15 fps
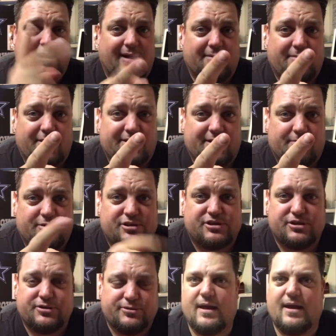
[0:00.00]
Up on number
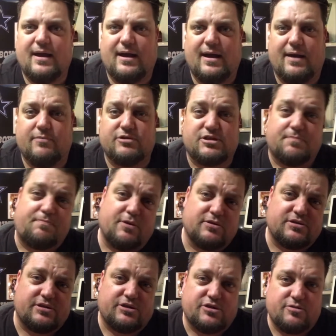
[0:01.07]
2, I was
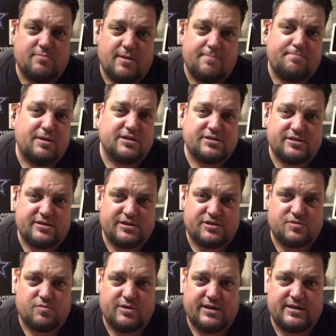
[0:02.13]
supposed to do my budget
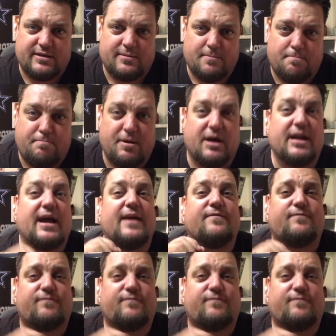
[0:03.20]
this week, but I